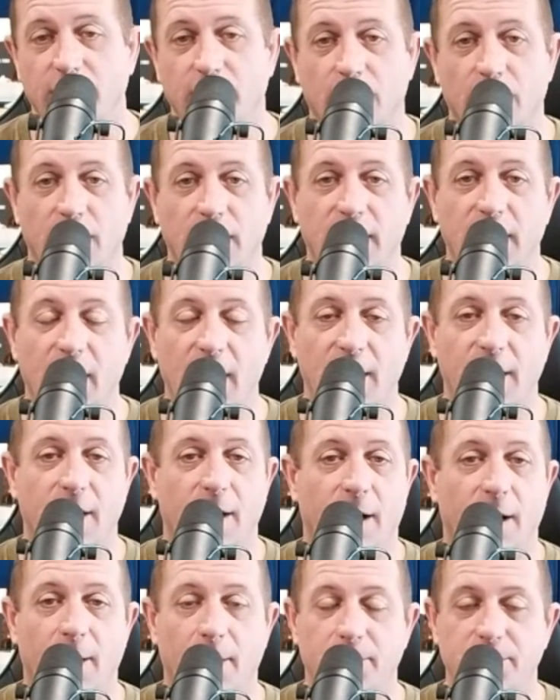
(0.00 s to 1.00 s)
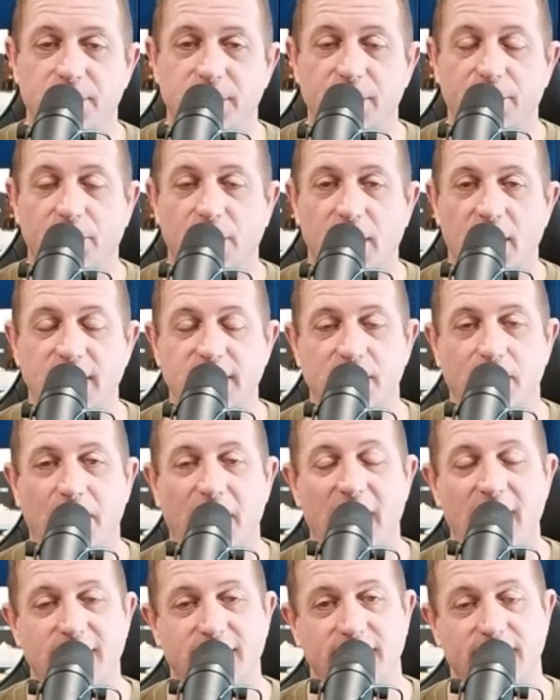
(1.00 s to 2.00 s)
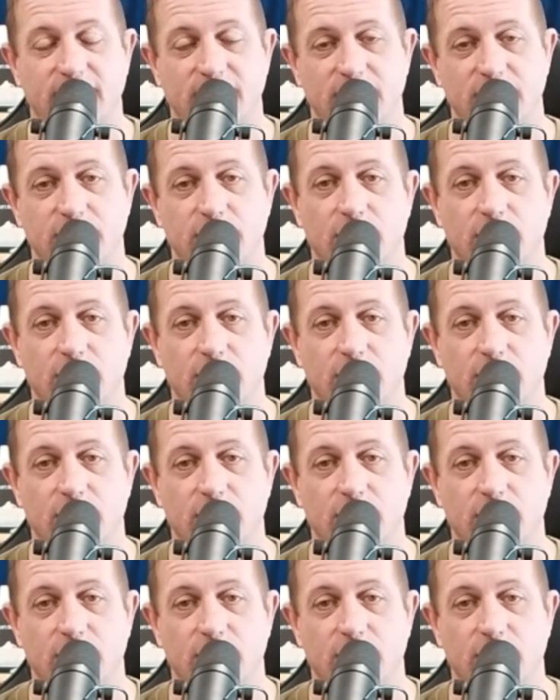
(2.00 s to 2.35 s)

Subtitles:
You're going to get different kinds of pastas.